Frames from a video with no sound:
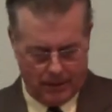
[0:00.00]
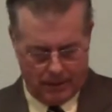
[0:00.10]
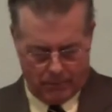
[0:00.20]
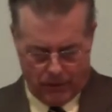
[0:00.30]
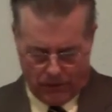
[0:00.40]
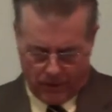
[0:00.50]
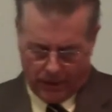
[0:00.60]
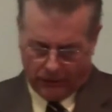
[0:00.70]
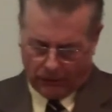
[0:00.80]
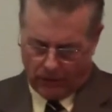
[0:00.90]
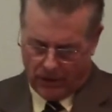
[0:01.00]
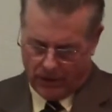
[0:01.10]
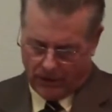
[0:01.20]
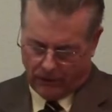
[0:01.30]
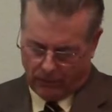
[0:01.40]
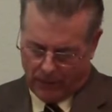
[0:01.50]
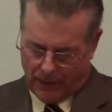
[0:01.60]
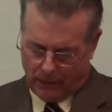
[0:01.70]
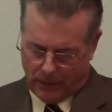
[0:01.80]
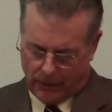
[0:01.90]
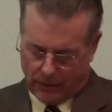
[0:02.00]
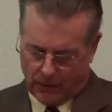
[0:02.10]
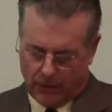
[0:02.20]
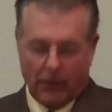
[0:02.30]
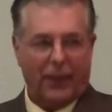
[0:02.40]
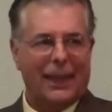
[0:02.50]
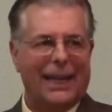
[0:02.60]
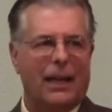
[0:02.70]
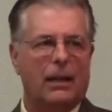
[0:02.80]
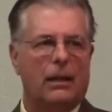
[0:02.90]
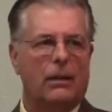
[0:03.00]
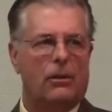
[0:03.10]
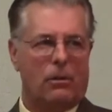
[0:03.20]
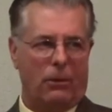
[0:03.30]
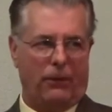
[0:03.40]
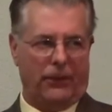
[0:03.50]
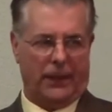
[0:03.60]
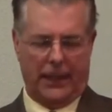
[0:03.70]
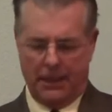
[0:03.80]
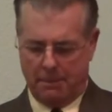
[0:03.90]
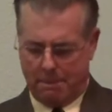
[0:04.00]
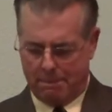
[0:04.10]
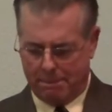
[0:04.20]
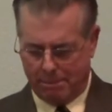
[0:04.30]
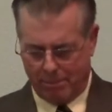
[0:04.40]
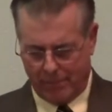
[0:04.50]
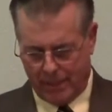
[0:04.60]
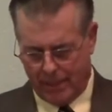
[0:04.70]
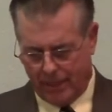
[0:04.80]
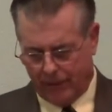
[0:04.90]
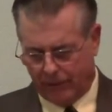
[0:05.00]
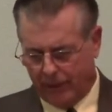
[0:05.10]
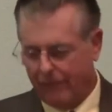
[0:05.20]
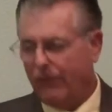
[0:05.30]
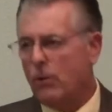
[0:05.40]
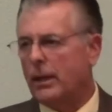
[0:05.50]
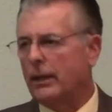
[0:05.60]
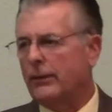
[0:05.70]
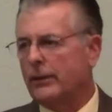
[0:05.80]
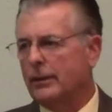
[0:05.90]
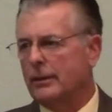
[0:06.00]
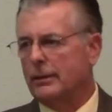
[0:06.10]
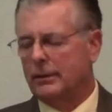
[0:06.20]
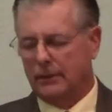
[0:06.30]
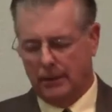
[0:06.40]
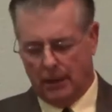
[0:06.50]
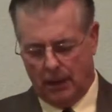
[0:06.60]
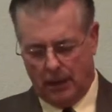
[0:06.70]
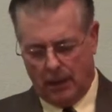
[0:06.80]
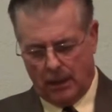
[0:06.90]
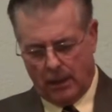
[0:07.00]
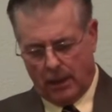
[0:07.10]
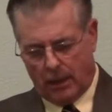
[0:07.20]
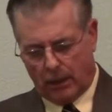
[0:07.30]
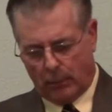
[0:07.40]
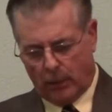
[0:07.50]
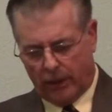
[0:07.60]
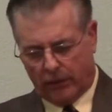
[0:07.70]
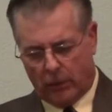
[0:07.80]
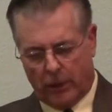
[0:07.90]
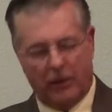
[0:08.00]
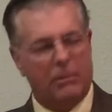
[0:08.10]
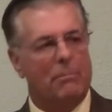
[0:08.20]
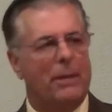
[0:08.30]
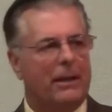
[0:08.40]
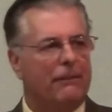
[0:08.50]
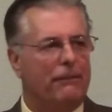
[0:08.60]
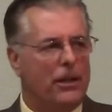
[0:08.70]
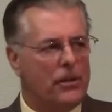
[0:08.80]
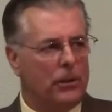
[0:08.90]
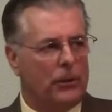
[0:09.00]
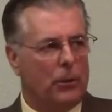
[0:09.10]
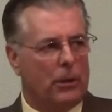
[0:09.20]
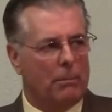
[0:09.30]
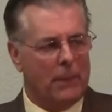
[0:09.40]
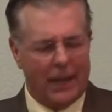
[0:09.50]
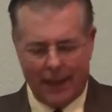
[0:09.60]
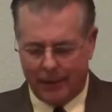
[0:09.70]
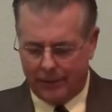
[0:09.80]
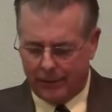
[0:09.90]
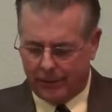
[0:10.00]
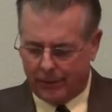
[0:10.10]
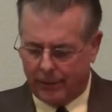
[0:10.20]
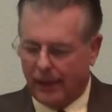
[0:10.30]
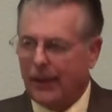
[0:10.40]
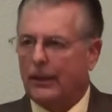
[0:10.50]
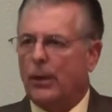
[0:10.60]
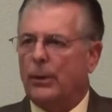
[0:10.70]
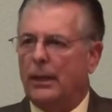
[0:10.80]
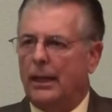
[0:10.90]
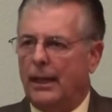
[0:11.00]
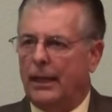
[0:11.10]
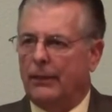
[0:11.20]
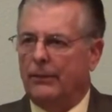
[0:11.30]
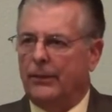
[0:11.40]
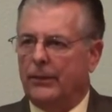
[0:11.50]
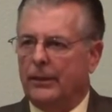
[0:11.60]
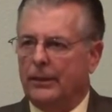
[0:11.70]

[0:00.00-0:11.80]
Maturing as Christians mean we learn to think truthfully and stay focused on what is going to be beneficial to our minds and our lives.